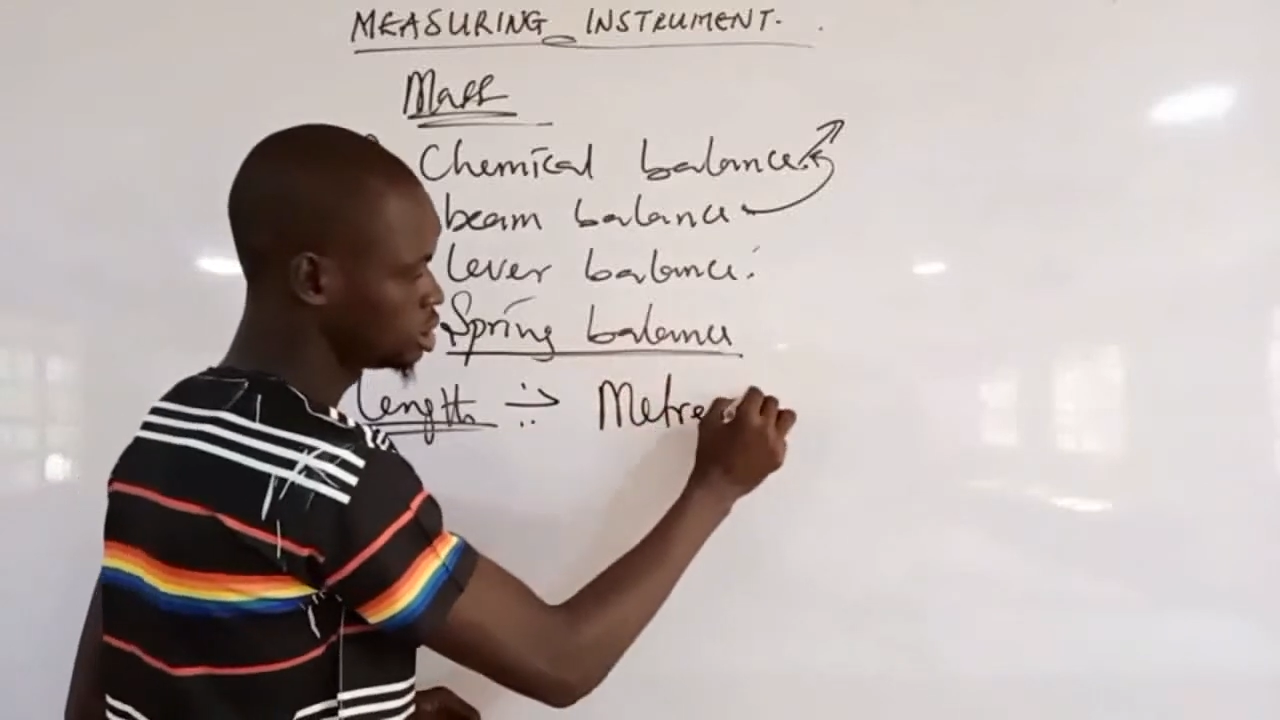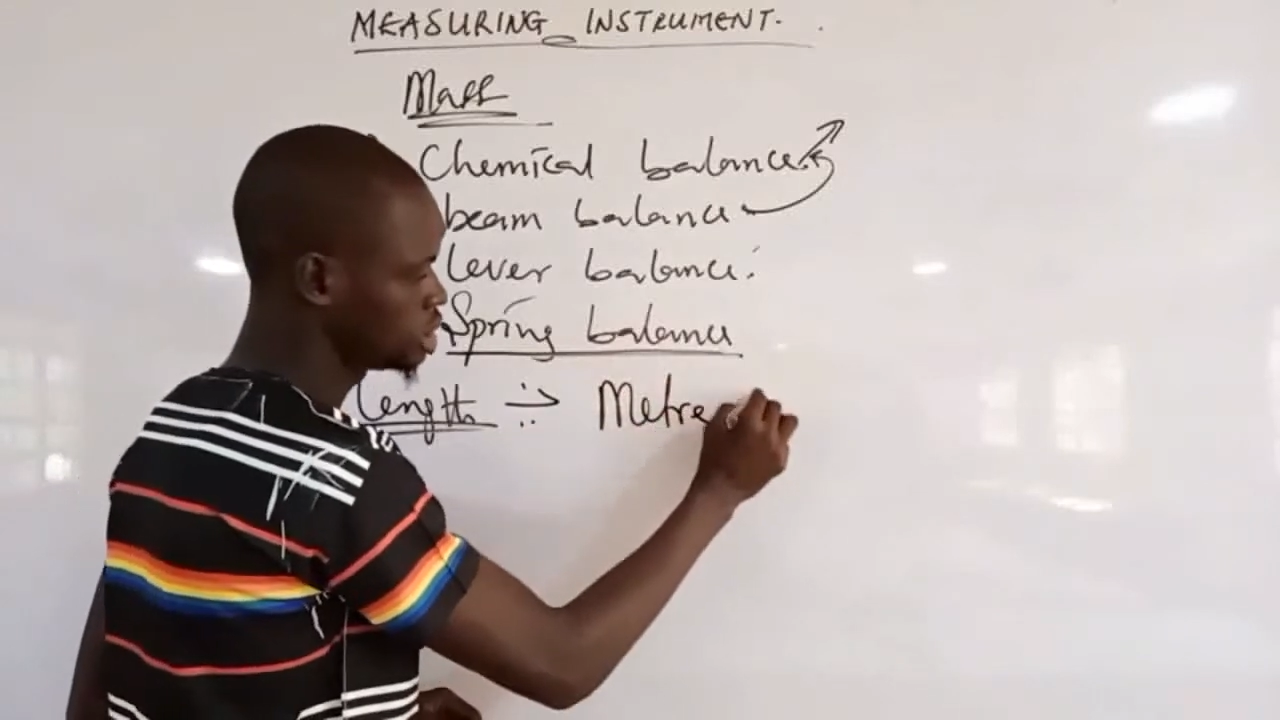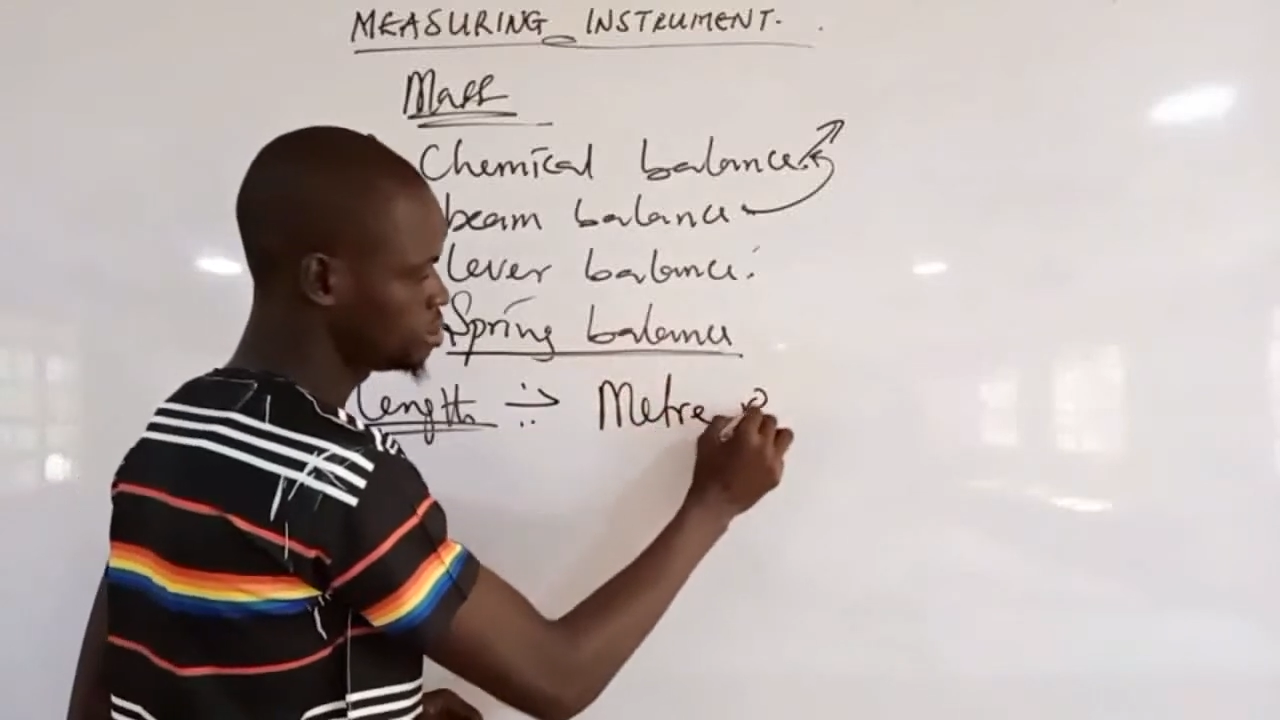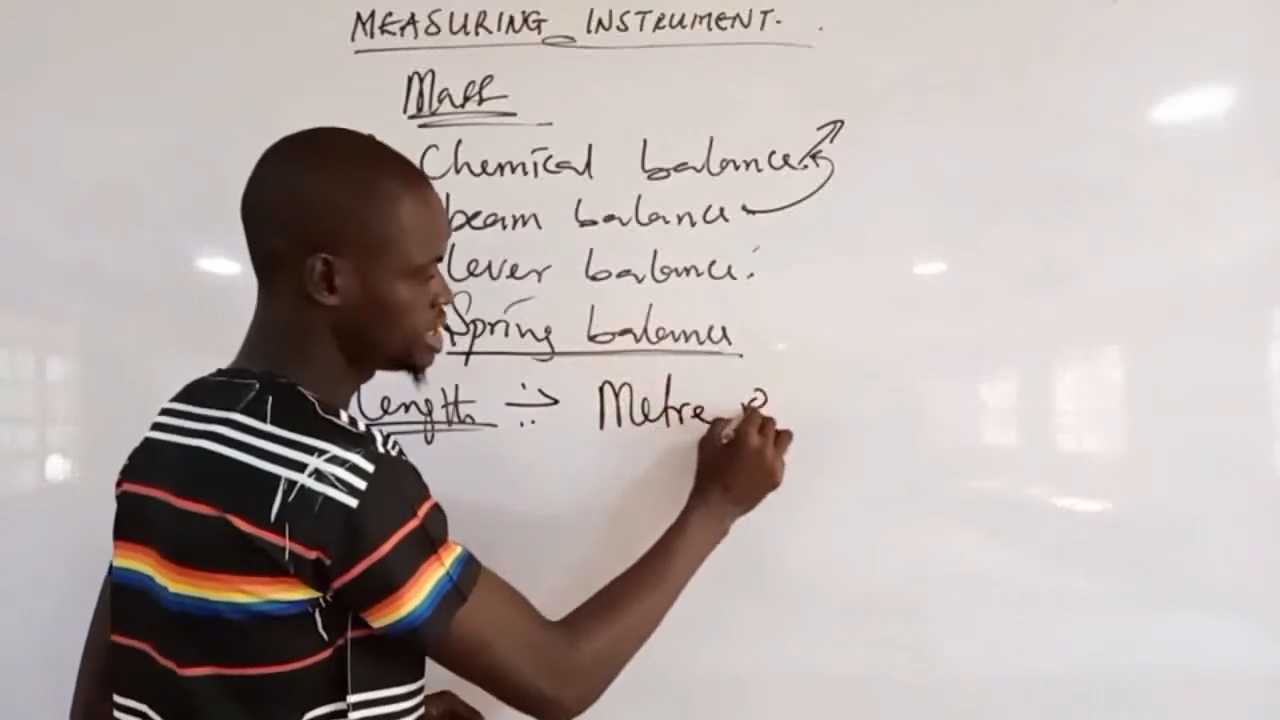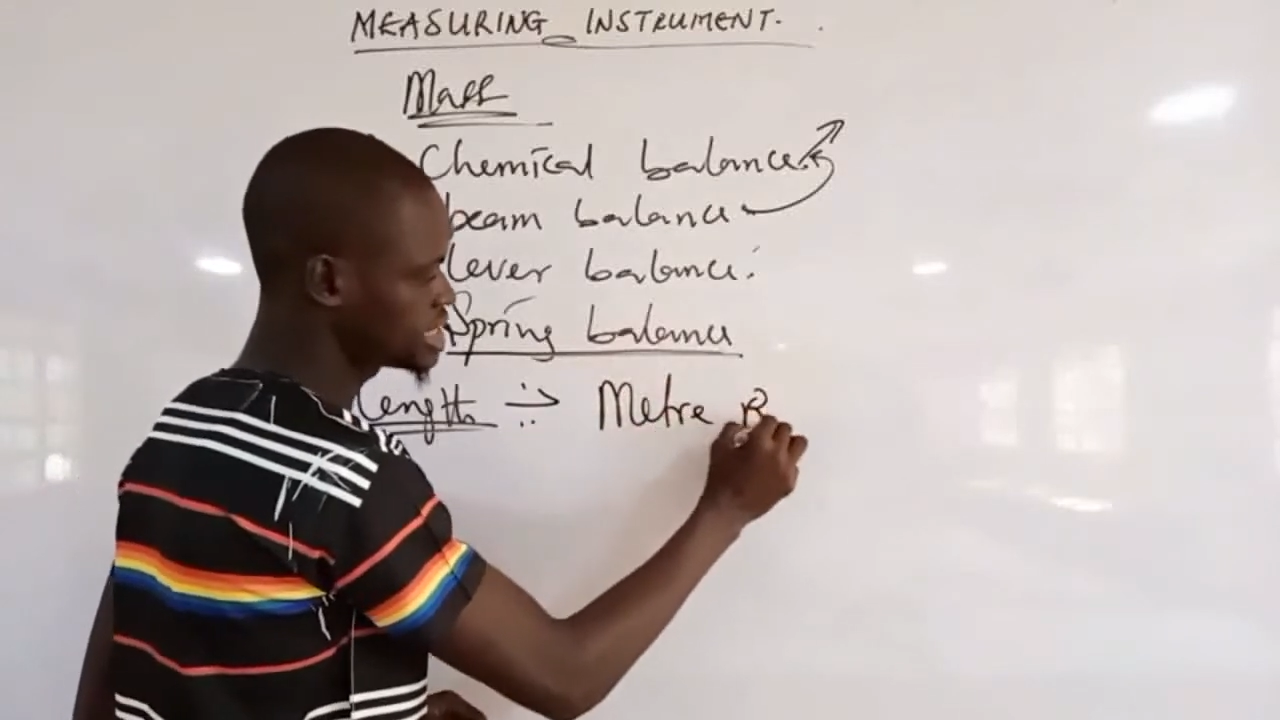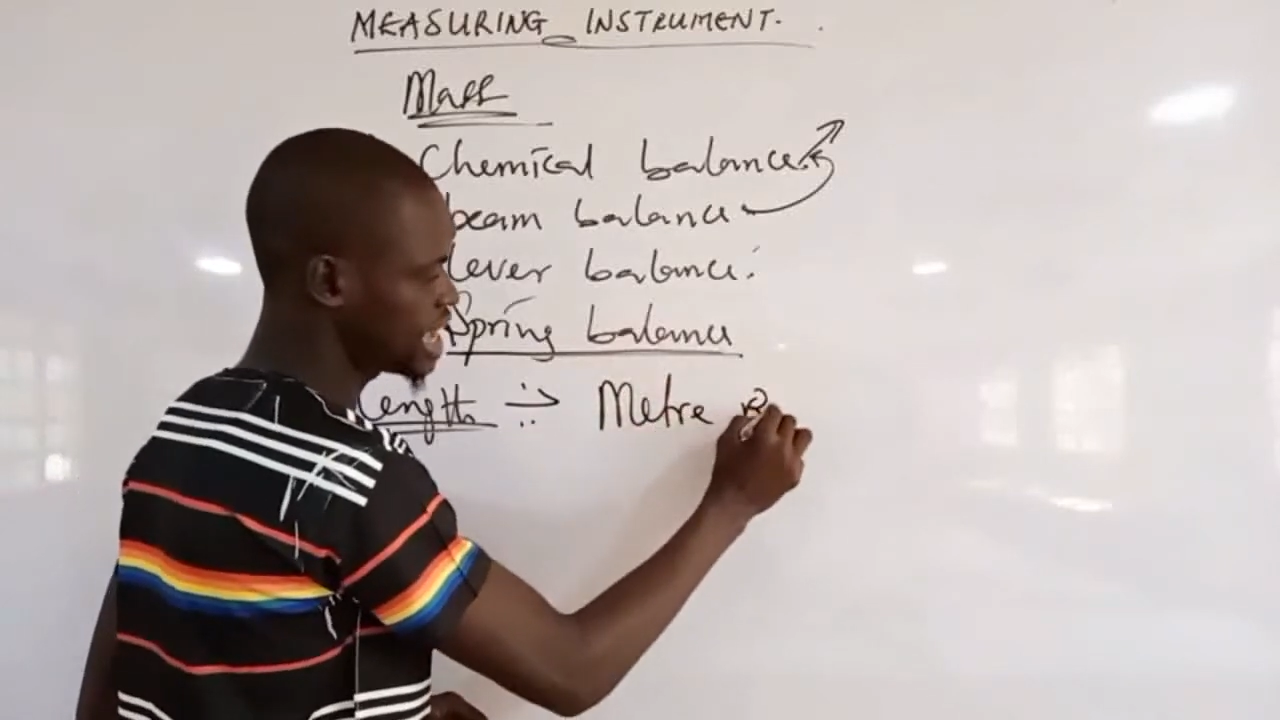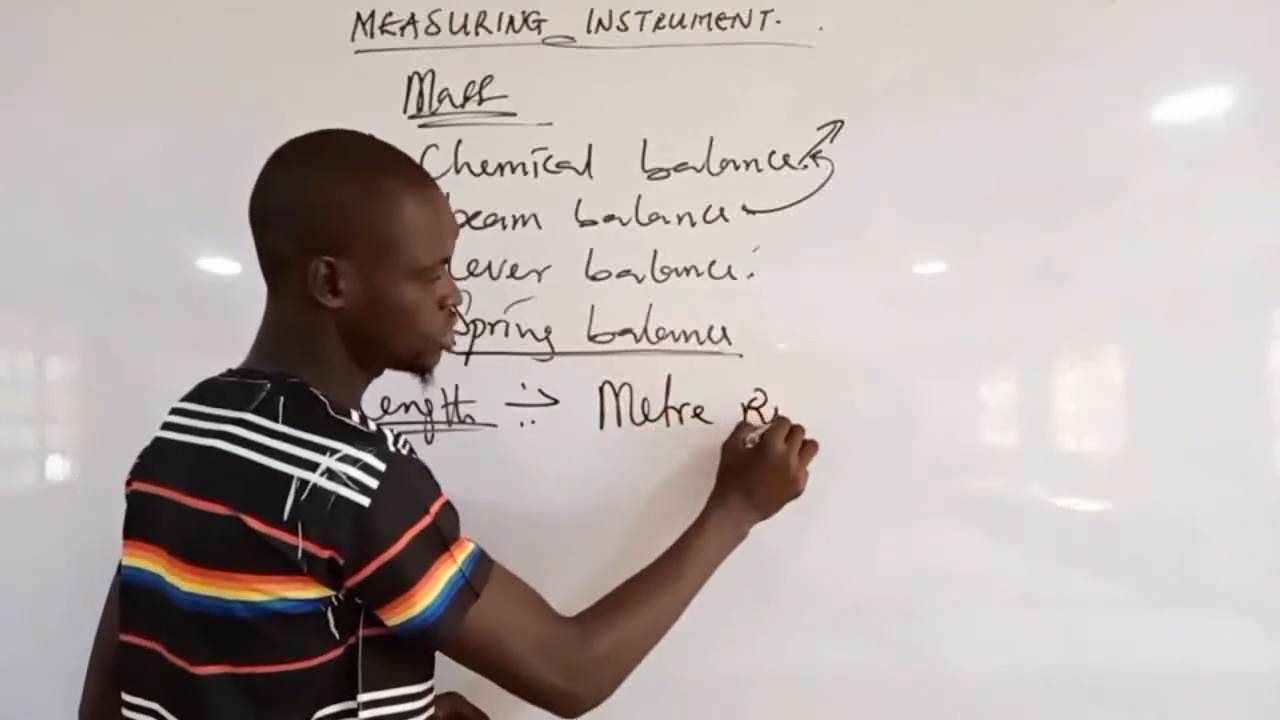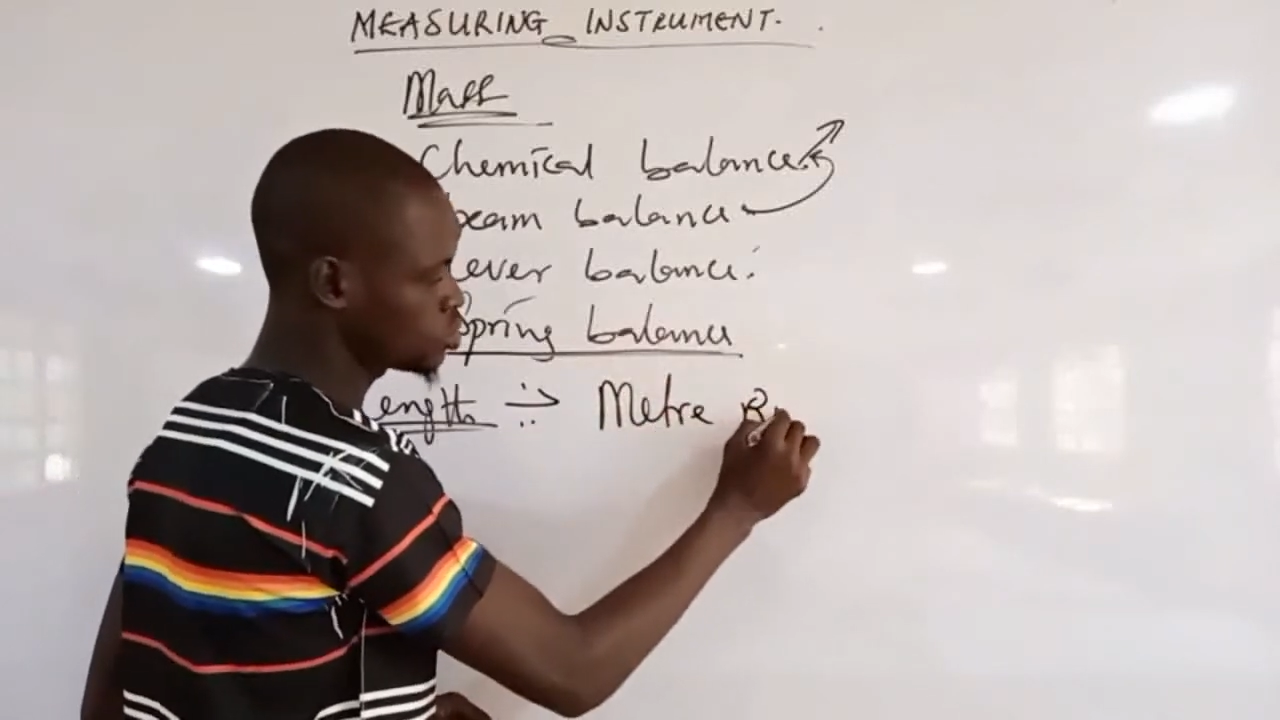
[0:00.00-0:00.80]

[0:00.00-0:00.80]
The meter